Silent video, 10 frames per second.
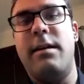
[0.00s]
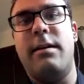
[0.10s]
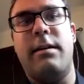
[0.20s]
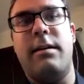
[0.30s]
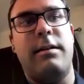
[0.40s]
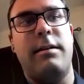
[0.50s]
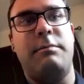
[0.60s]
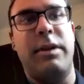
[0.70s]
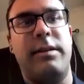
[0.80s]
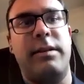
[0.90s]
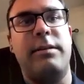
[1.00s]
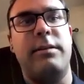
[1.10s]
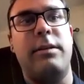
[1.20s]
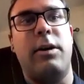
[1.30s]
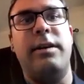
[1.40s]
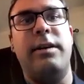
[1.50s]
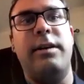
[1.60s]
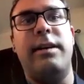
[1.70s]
ability to go in